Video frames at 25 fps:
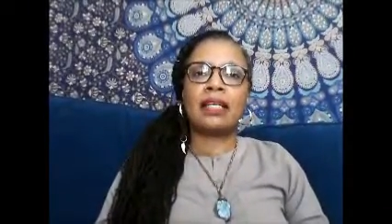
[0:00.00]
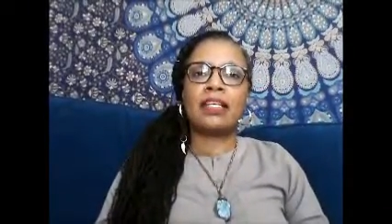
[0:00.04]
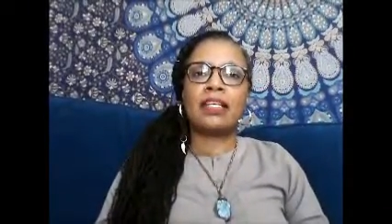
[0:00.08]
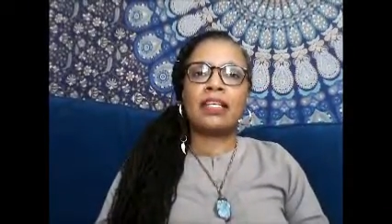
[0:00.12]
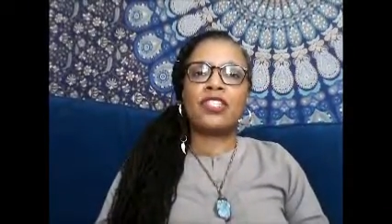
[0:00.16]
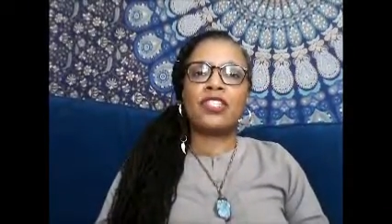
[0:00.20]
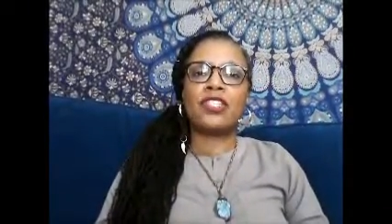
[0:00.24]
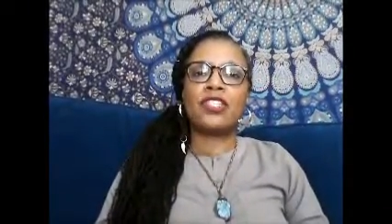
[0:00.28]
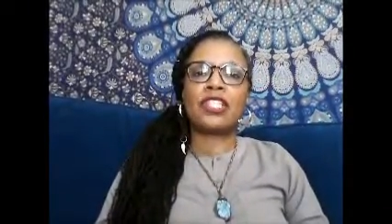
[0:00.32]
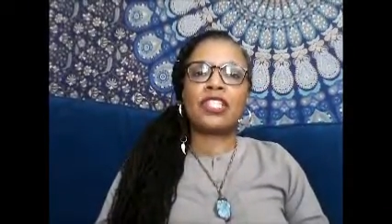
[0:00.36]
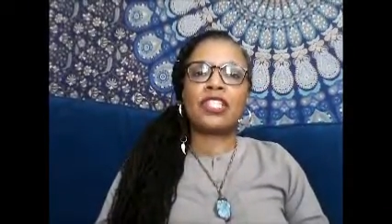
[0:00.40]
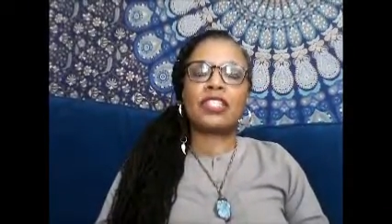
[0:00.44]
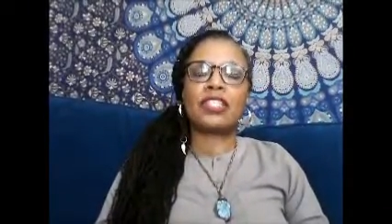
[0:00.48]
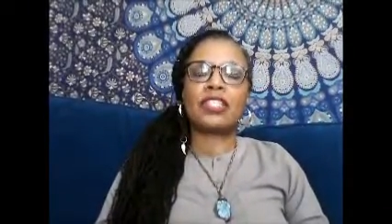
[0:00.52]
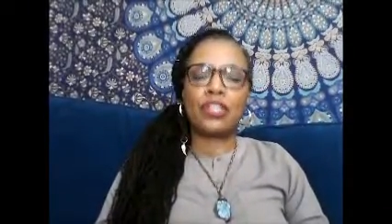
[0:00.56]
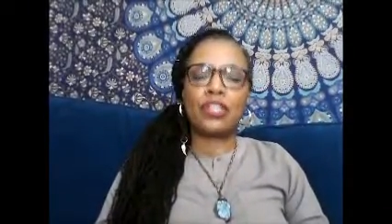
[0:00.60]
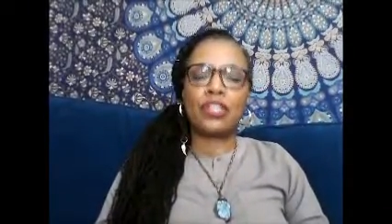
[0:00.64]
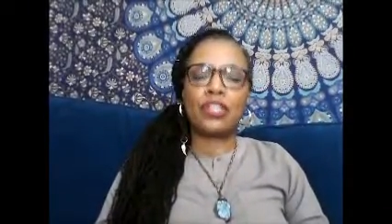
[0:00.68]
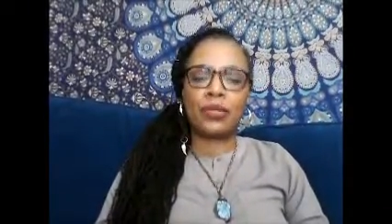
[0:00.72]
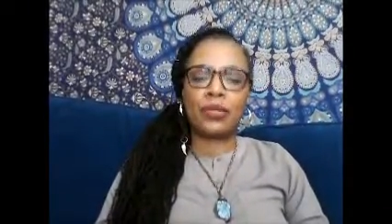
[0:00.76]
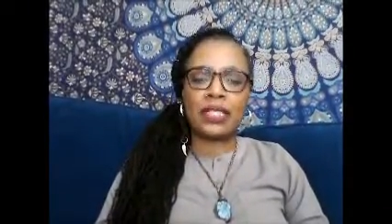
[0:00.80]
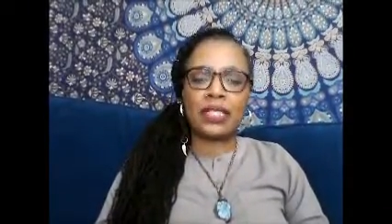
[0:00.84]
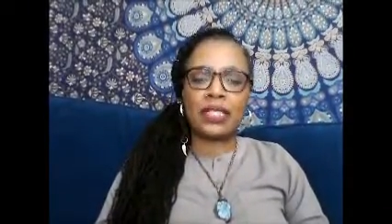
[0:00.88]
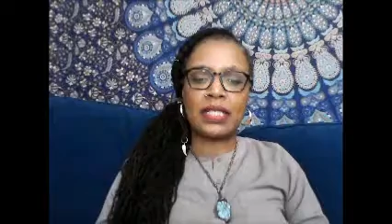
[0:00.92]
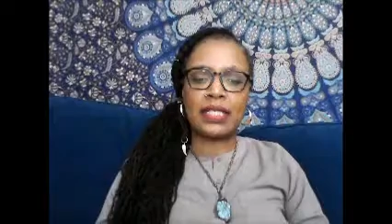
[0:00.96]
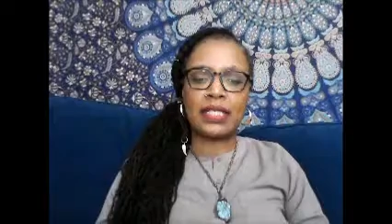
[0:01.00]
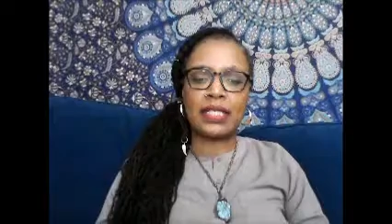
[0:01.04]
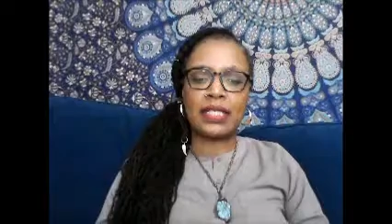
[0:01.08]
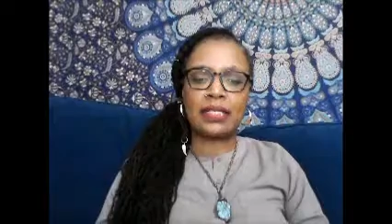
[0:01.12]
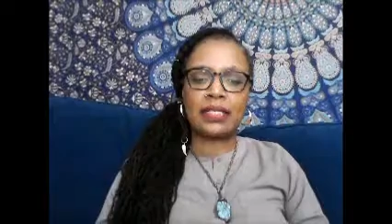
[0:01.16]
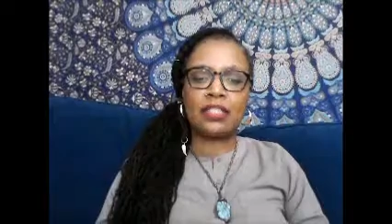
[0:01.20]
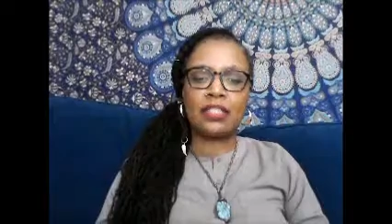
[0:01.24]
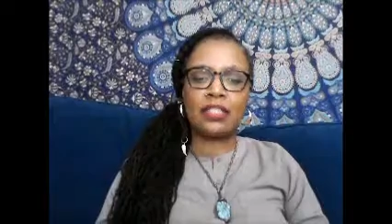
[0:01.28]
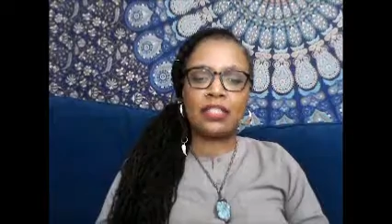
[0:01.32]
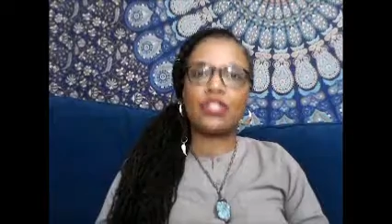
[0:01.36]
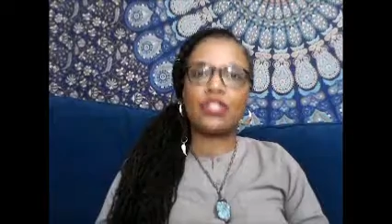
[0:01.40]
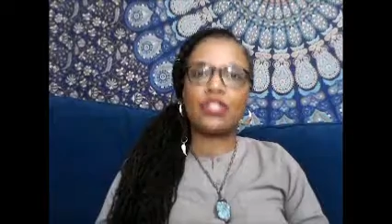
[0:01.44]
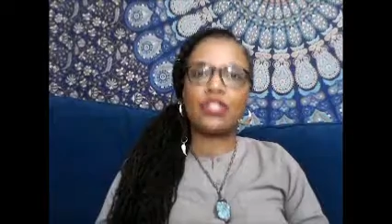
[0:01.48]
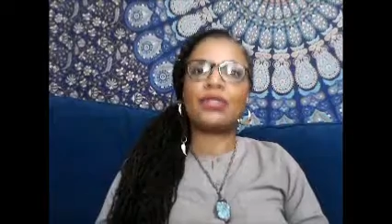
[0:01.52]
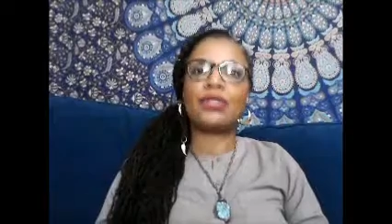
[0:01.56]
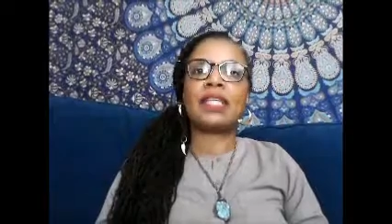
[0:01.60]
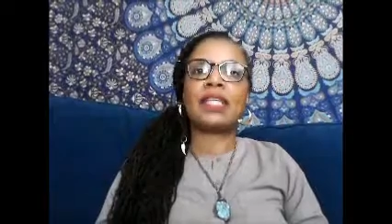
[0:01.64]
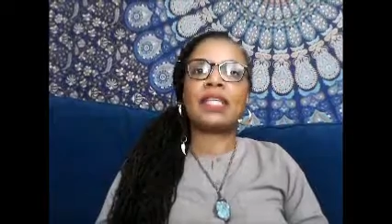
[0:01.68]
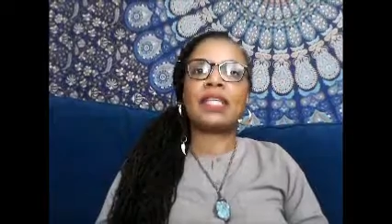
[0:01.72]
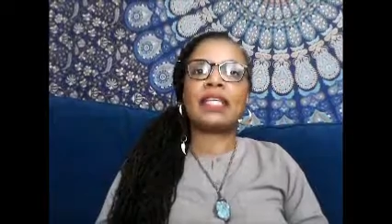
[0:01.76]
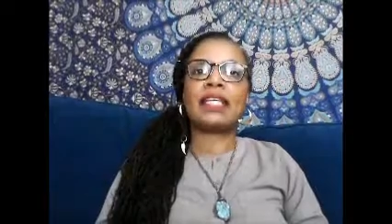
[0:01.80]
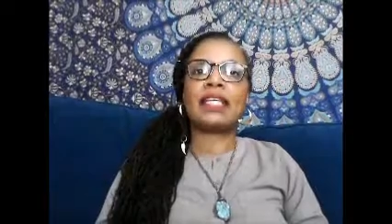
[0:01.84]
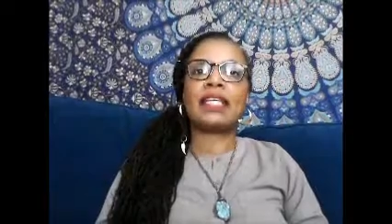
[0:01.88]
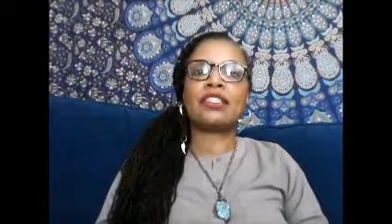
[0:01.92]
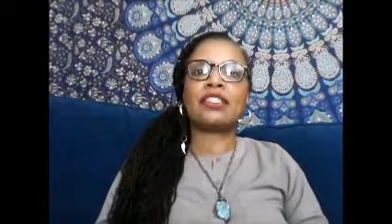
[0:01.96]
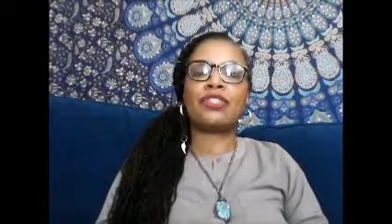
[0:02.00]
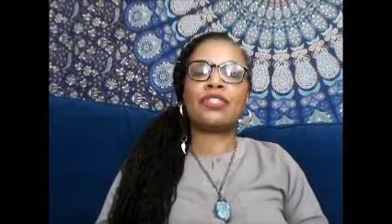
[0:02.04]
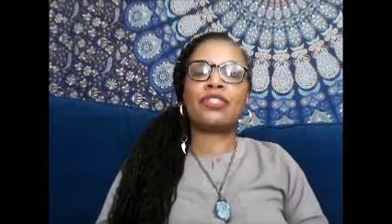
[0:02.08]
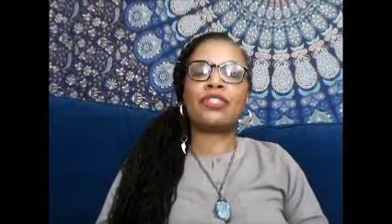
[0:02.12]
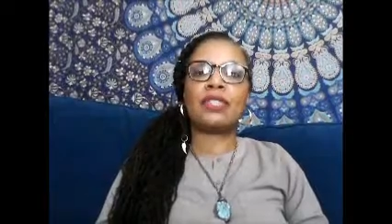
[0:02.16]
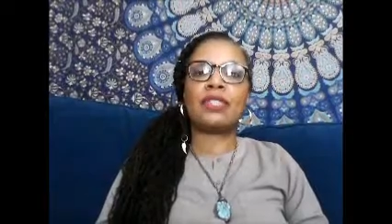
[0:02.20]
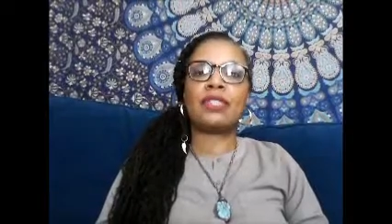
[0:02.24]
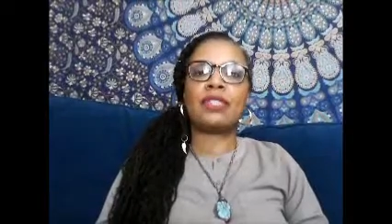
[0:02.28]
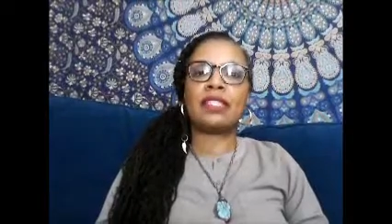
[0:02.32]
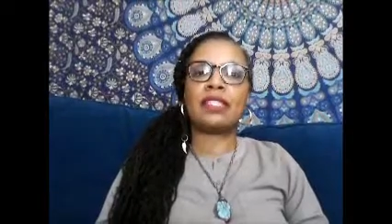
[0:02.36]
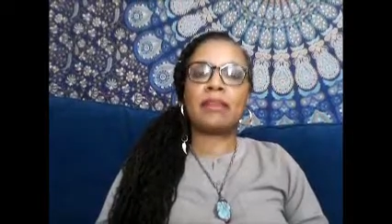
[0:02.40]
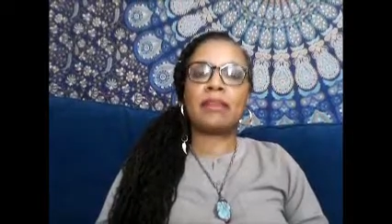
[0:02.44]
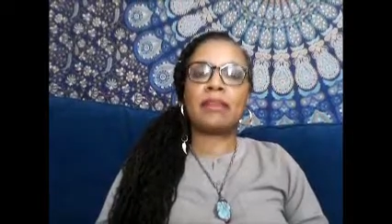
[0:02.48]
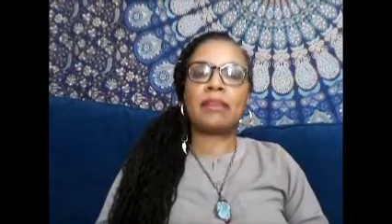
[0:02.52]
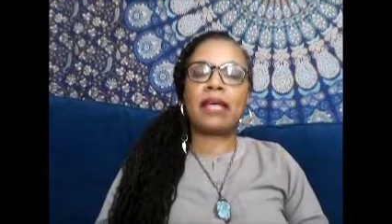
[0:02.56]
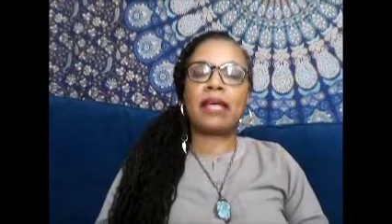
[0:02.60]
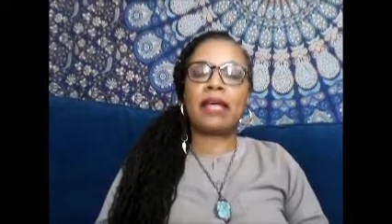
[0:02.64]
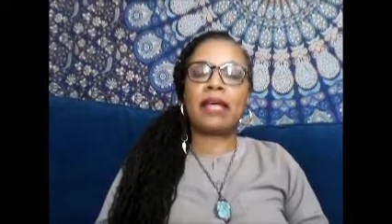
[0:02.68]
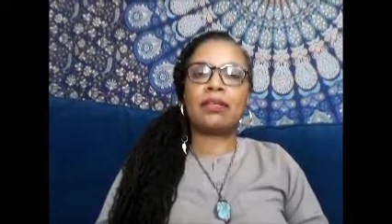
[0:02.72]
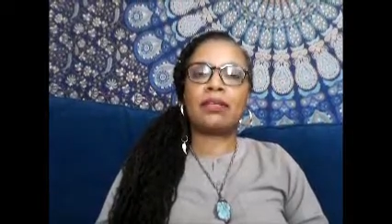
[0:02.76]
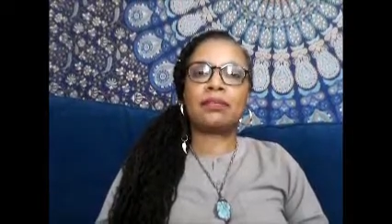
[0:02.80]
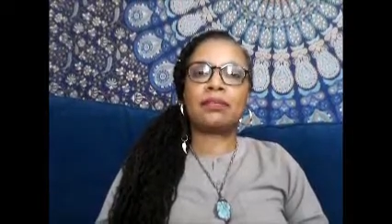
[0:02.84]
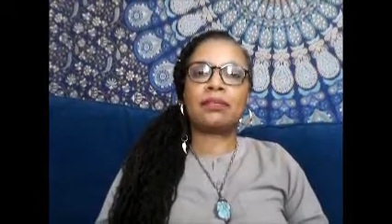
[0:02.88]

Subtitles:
Just notice 2 things you could smell.